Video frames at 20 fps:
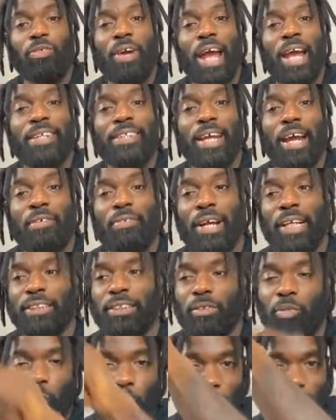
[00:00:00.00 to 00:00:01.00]
in the right
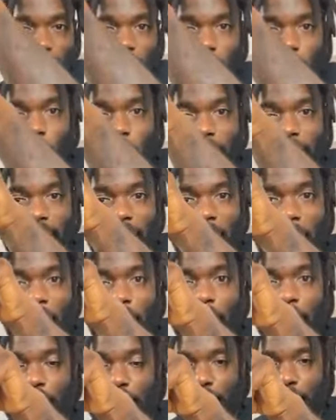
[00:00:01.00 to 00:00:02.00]
direction. Weight's going
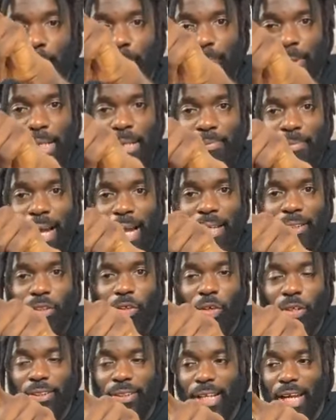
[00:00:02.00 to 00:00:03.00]
down,
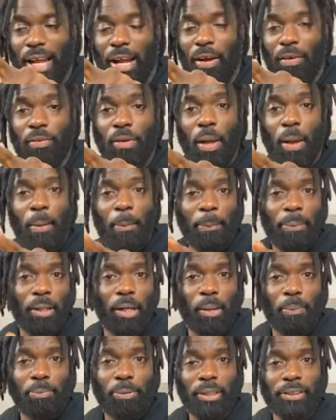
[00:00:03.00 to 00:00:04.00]
BMI going down,
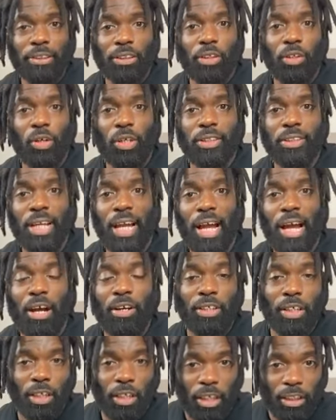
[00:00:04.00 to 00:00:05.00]
blood pressure going
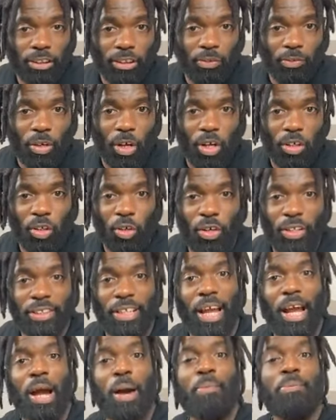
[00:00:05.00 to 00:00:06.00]
down, cholesterol
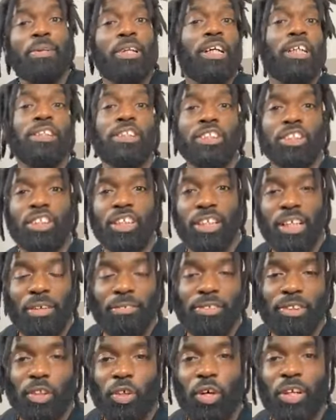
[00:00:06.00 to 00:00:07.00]
going down, blood sugar
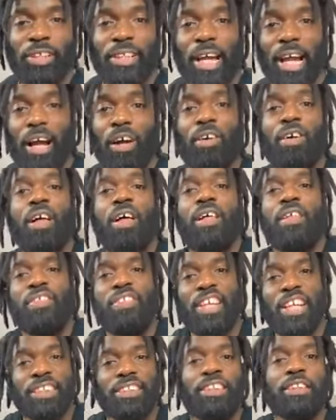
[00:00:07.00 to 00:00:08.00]
levels going down.
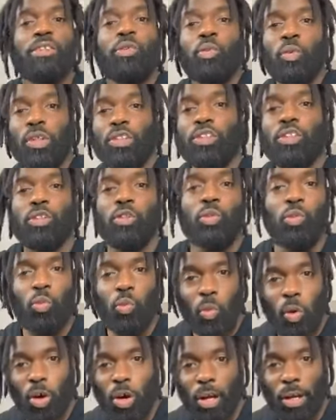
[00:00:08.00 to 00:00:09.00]
This is what you
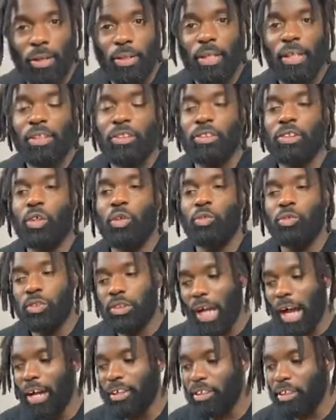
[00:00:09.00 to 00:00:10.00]
want.
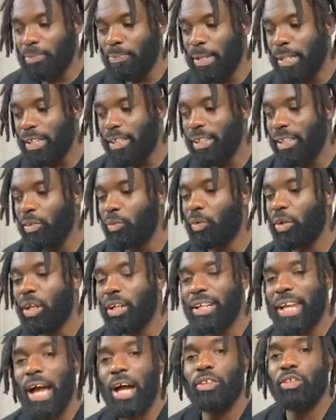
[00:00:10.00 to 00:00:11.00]
So documenting it
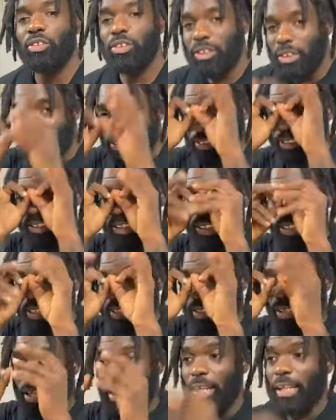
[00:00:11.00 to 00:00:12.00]
will allow you to
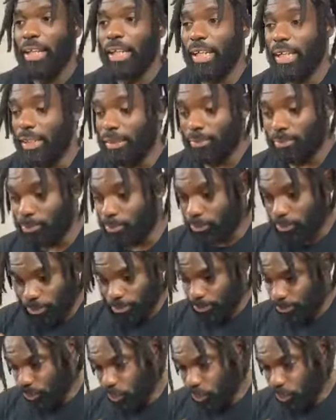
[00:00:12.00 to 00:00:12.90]
see in